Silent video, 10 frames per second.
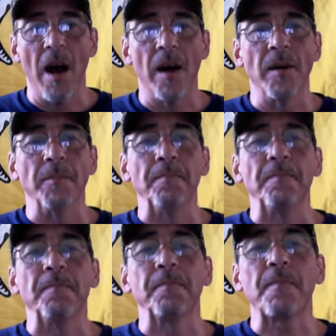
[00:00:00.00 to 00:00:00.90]

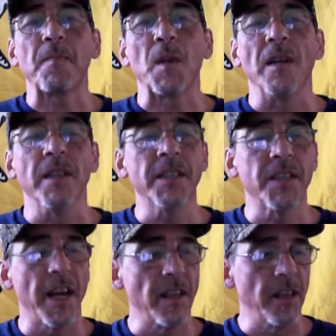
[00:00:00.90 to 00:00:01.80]
Um,
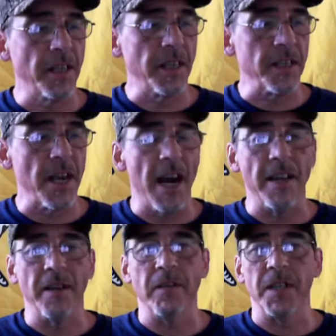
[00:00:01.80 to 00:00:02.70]
let's take a look at this
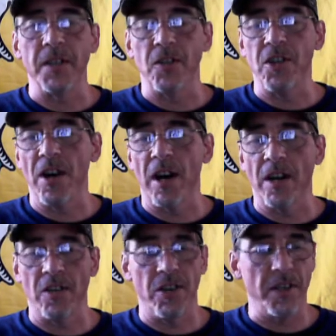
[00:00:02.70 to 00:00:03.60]
guy that was in
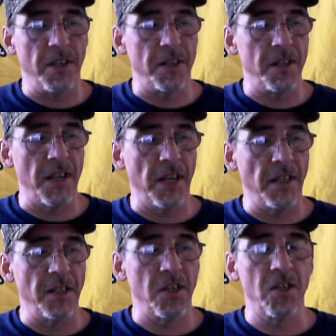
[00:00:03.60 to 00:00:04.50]
charge of this
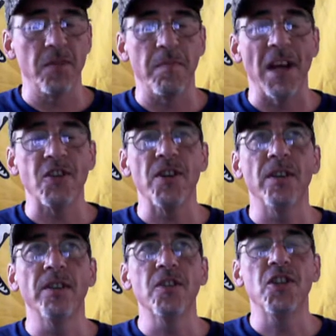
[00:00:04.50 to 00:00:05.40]
thing, this
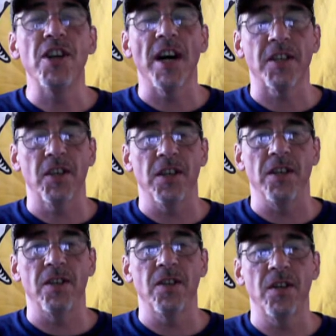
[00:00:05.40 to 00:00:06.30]
special
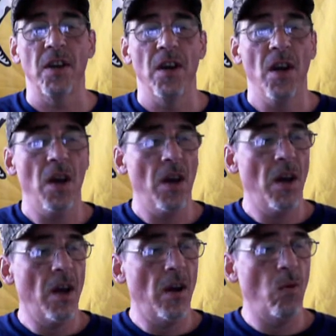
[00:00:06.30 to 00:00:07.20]
justice,
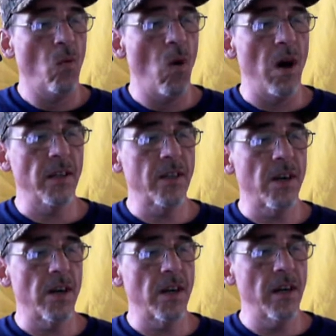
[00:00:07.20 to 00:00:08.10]

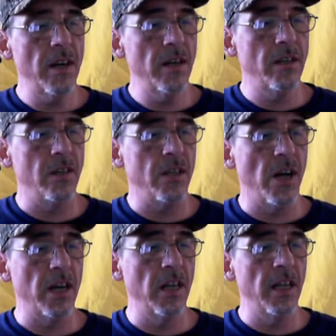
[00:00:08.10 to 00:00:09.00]
Walter
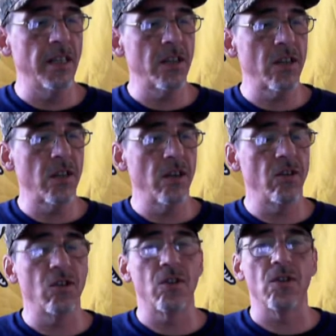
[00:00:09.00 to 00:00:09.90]
Douglas
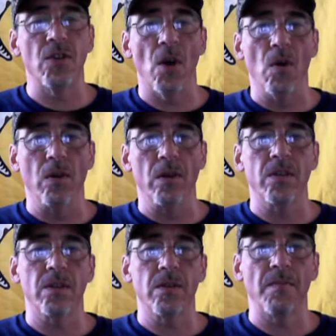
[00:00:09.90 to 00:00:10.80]

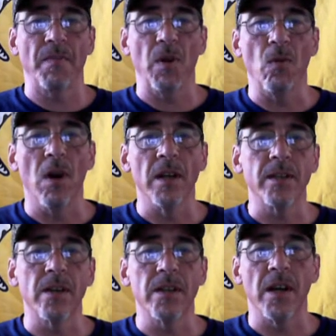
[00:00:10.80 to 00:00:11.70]
Stokes.
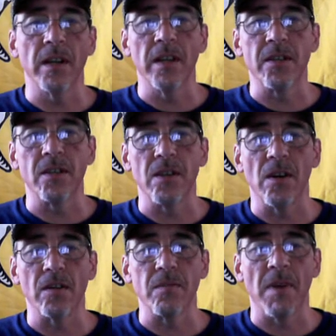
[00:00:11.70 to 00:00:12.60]
Walter Douglas
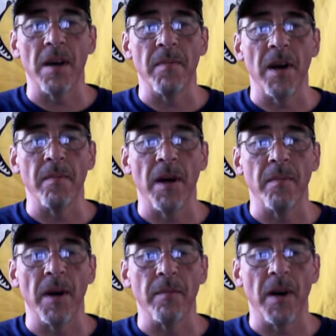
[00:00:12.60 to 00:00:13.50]
Stokes. My, my,
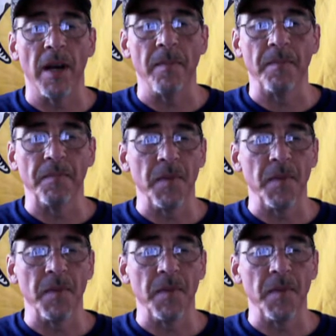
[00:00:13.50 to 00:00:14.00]
my, my, my.